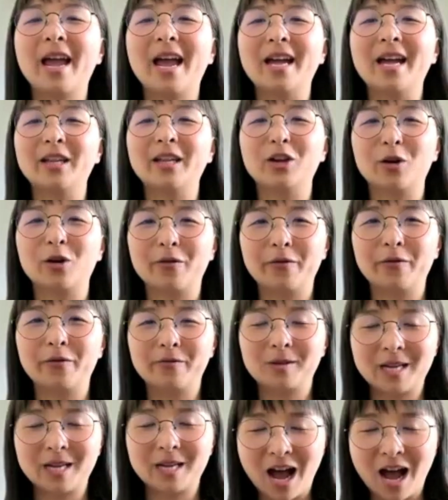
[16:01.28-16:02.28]
and you're
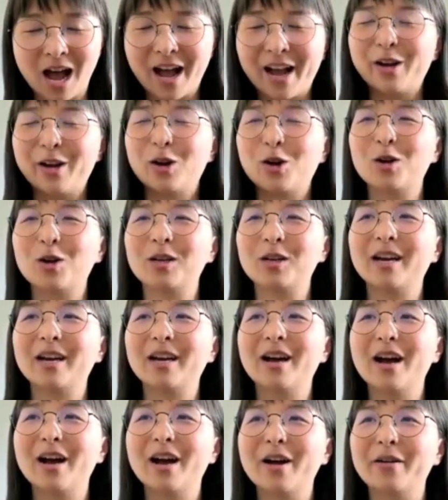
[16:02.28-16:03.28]
tired
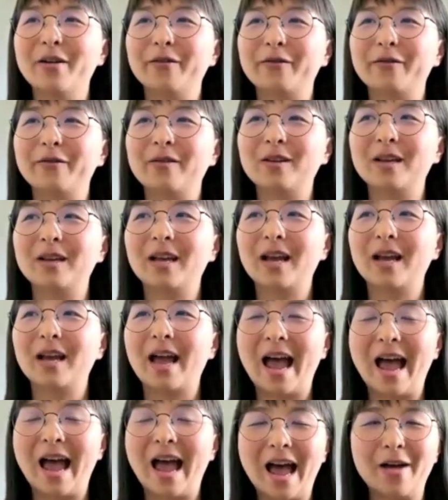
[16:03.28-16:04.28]
of
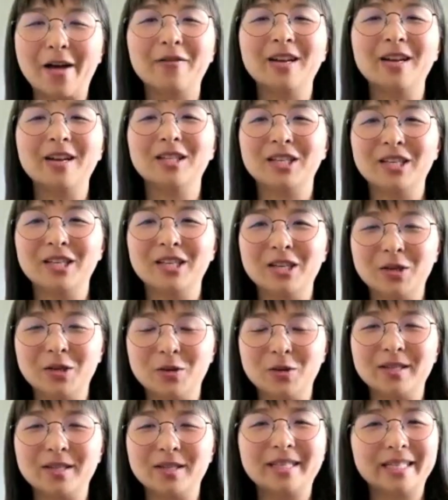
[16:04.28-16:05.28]
having
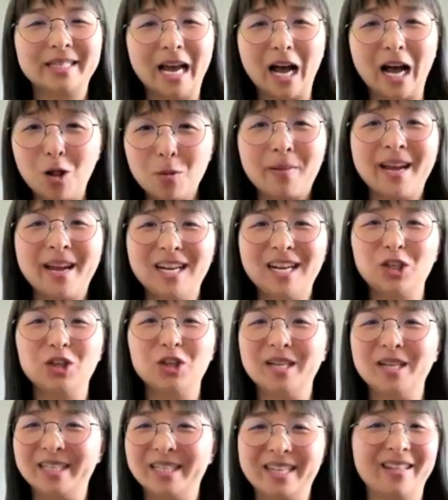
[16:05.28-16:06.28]
to tell
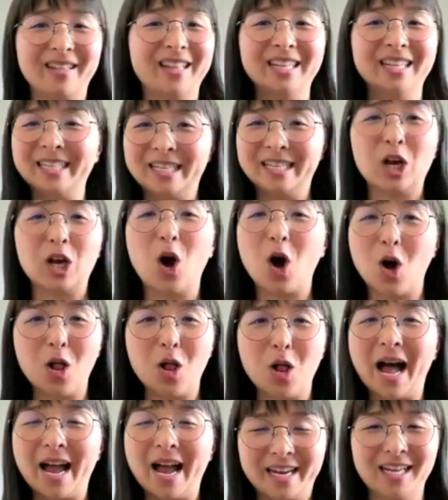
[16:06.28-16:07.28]
patients, this is
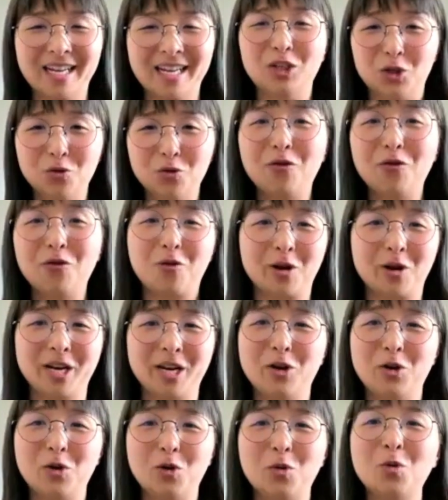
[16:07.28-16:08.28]
all I can do for
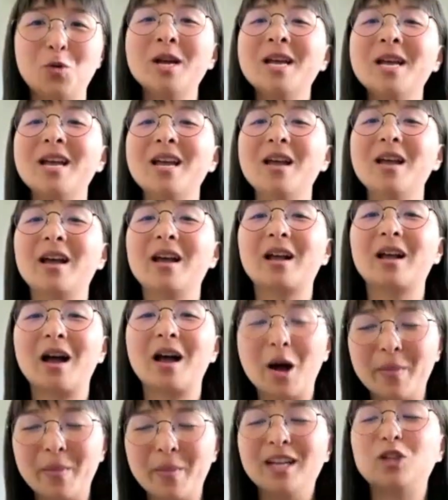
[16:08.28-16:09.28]
you,
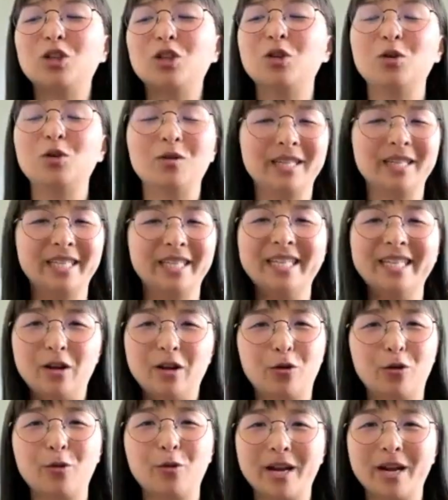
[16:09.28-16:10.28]
coming to the
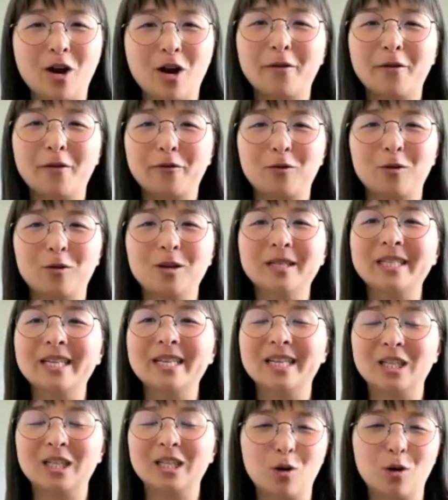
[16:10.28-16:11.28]
C3 conference
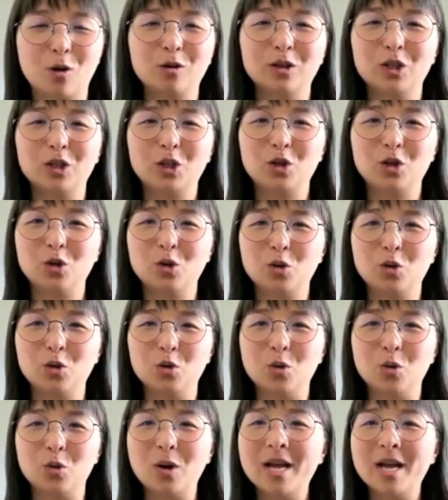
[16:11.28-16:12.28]
is going
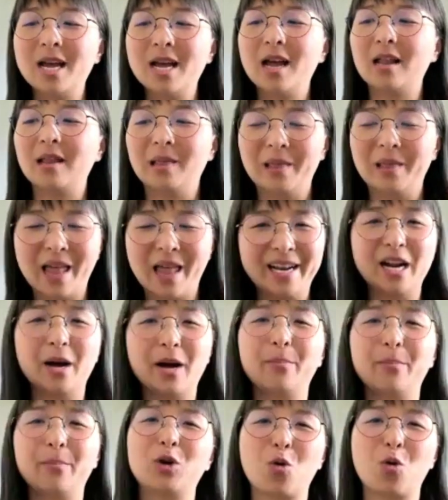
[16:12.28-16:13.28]
to light
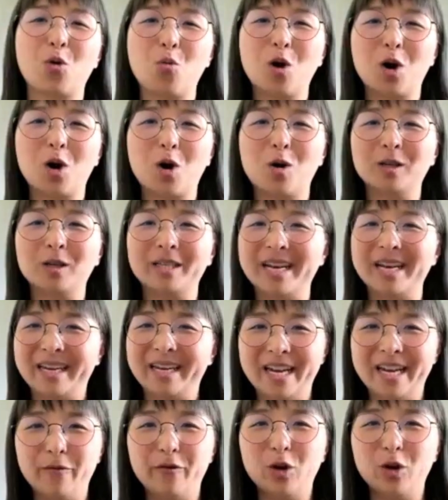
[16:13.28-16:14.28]
up your world and
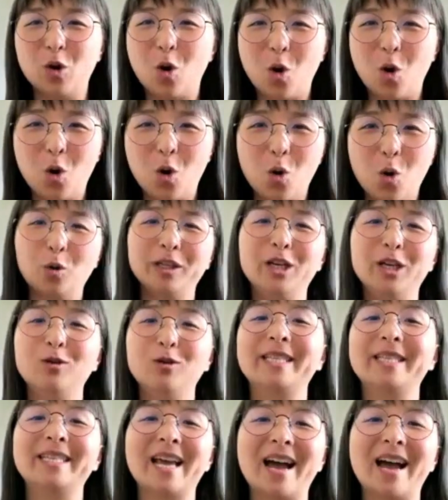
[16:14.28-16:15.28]
give you a whole new
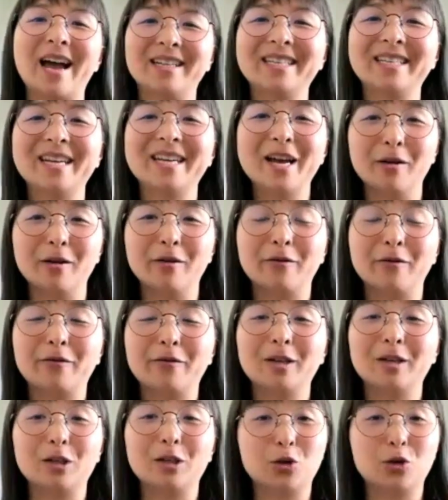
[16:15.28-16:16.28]
set
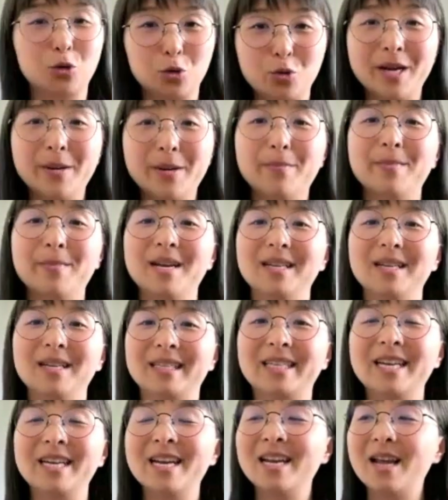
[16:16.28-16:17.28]
of
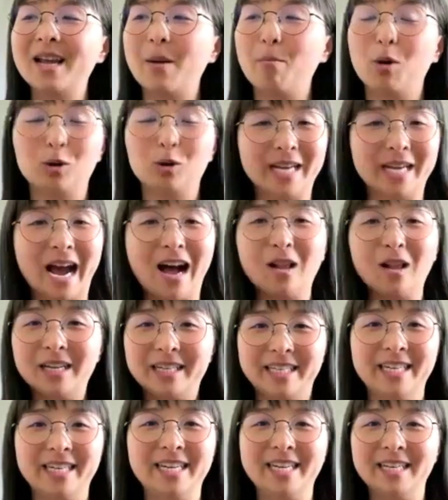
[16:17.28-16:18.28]
treatment
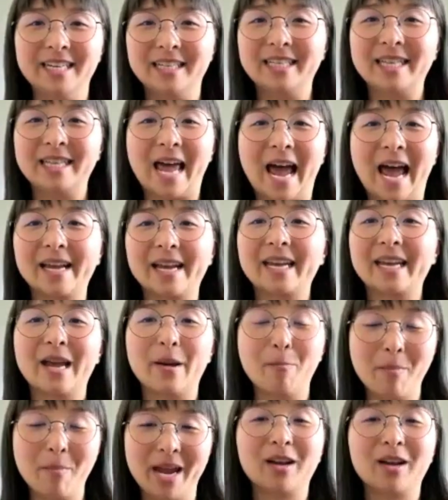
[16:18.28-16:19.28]
modalities that
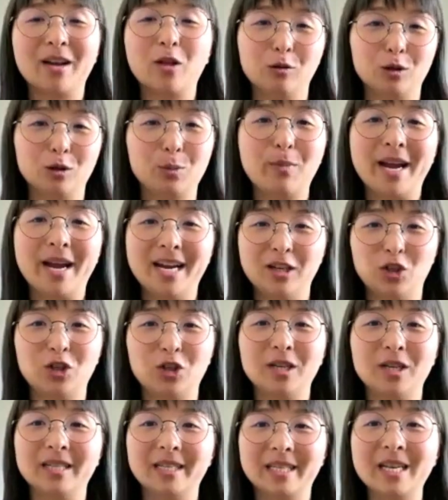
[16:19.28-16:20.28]
can make those
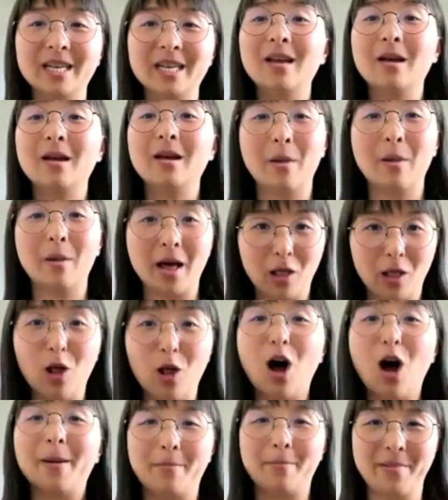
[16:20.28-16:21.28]
patients a
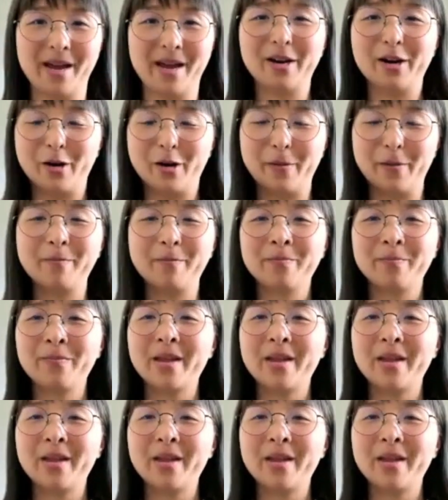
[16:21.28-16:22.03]
lot better.